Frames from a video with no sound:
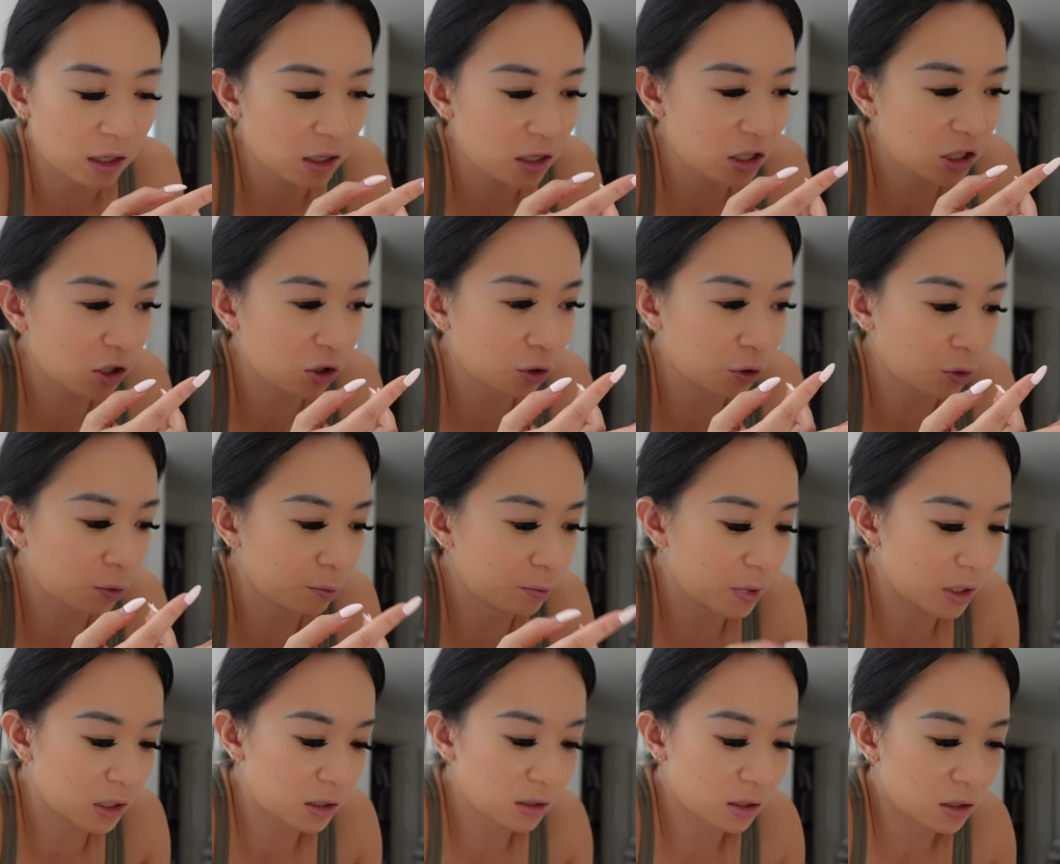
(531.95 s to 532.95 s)
So
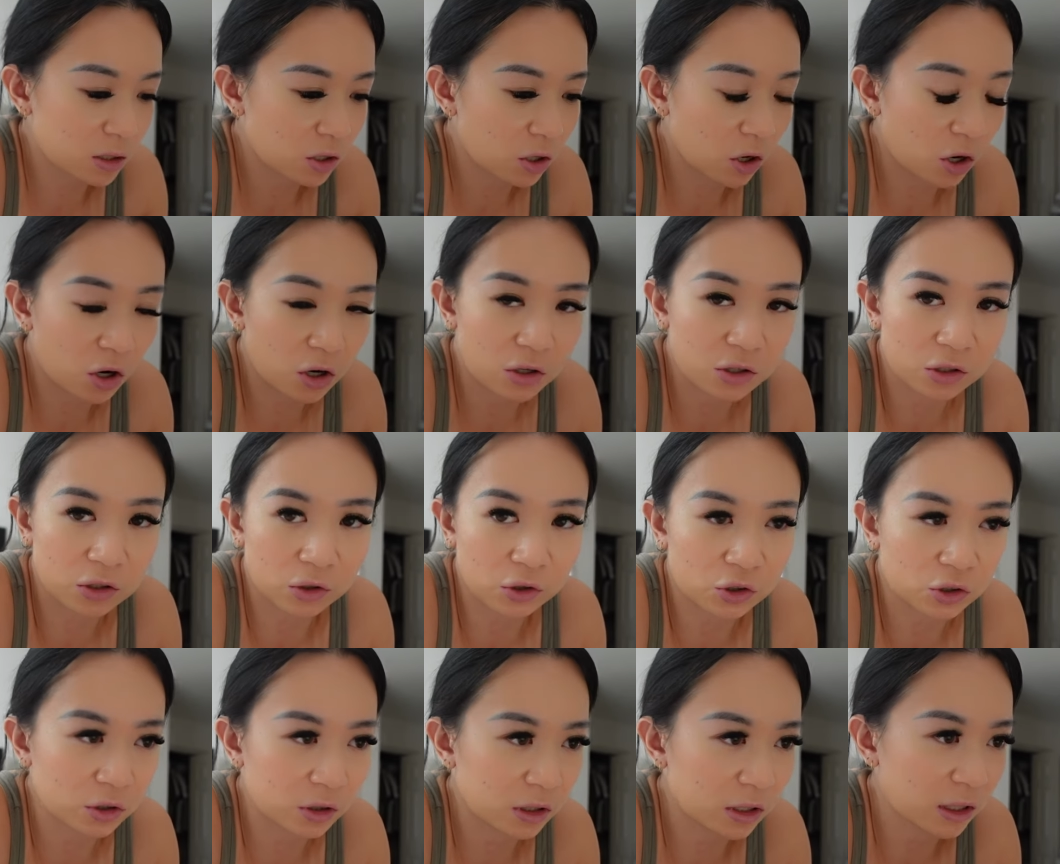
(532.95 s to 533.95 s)
business cards
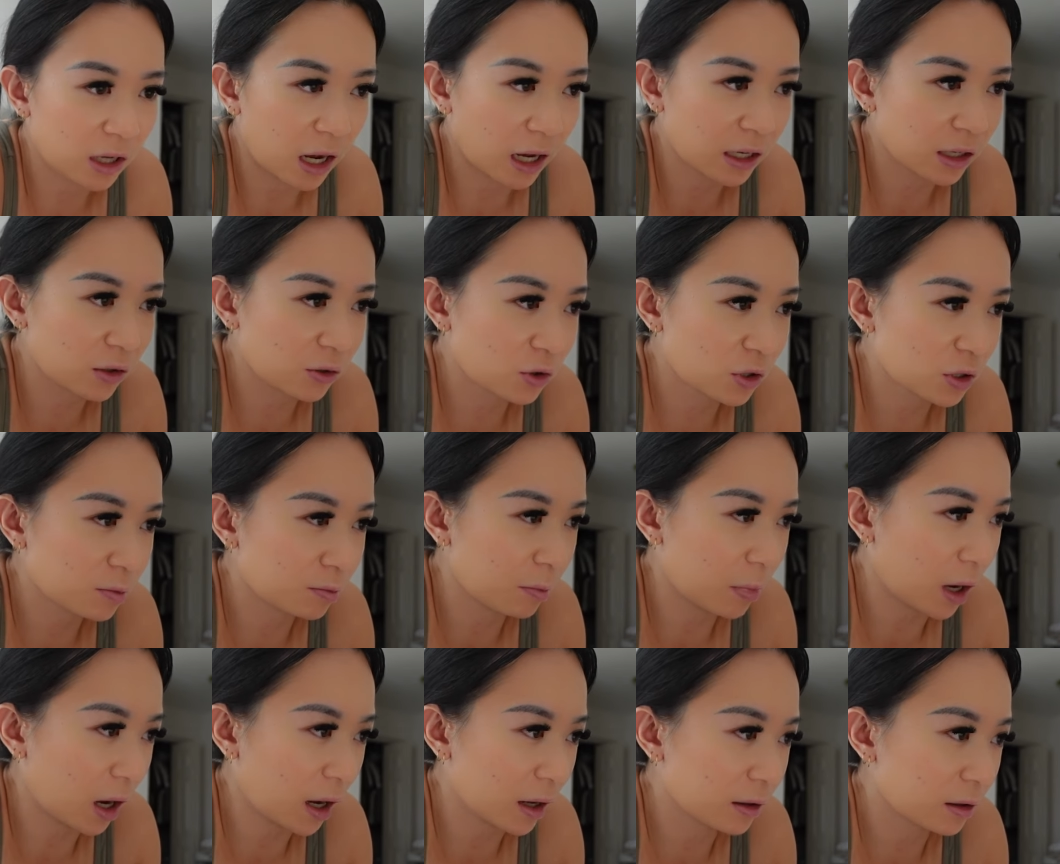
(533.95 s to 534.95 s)
usually I can just
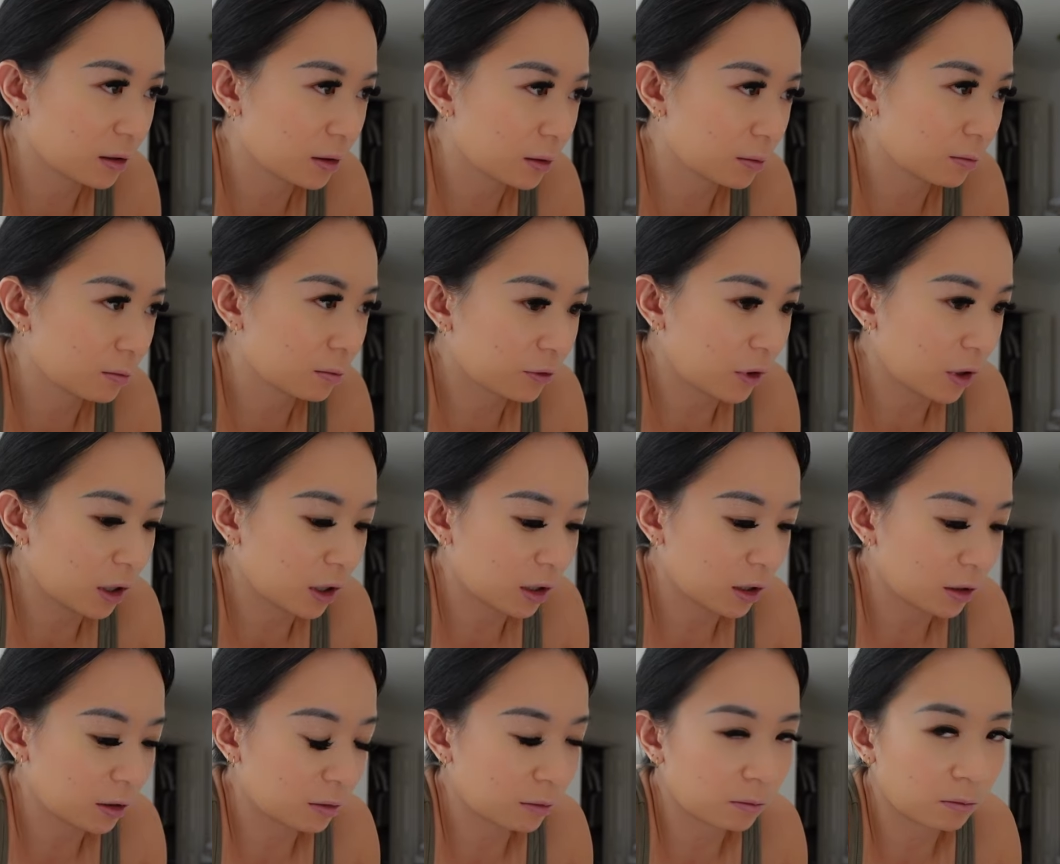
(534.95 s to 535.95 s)
buy them
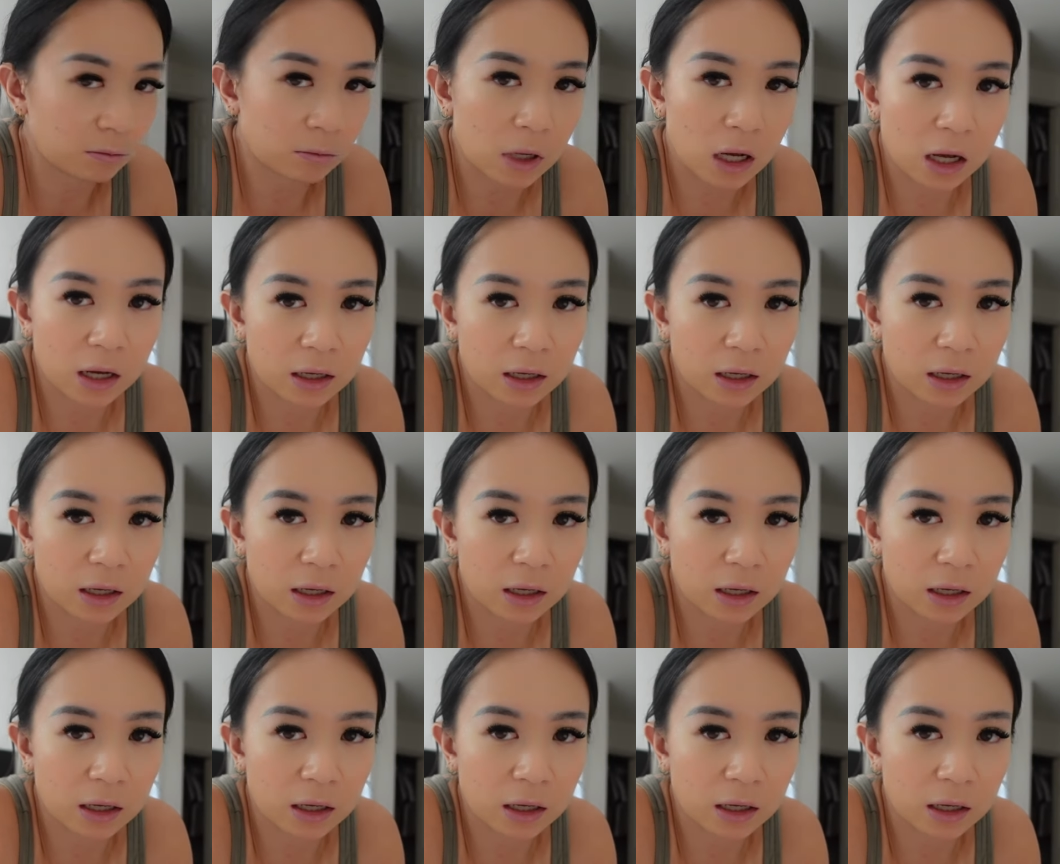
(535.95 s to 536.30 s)
from